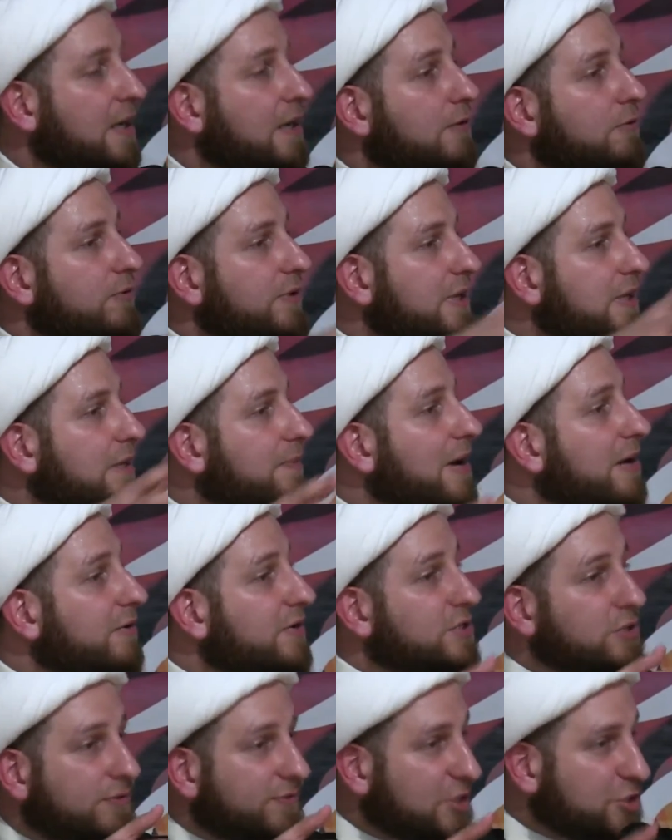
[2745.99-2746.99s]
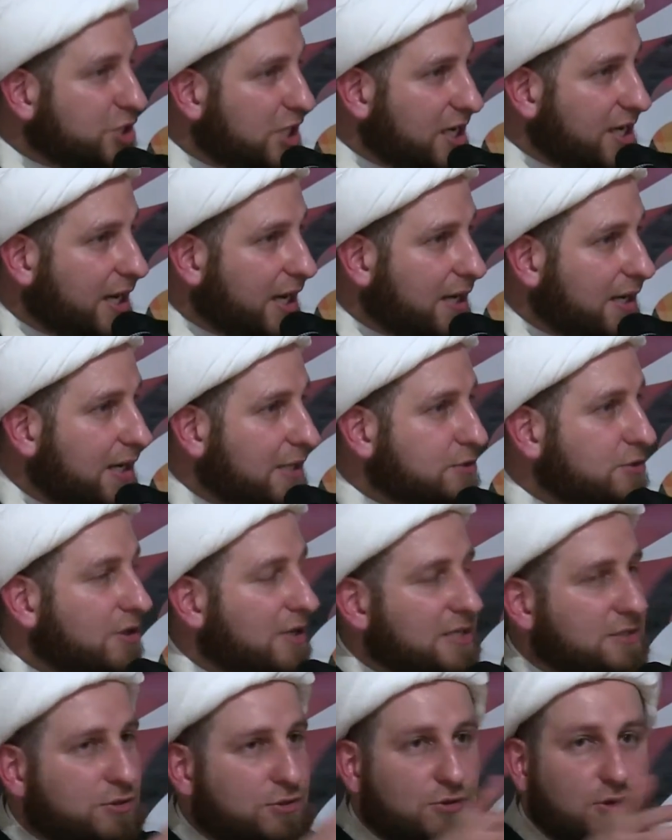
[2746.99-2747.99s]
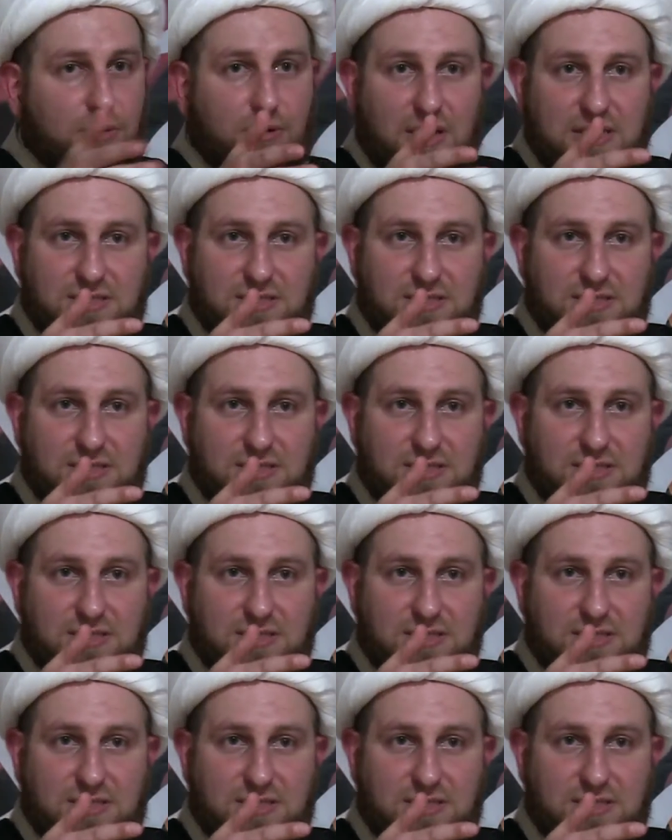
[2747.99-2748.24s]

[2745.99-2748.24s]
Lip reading: within the boundaries of the Sharia, as long as you don't cross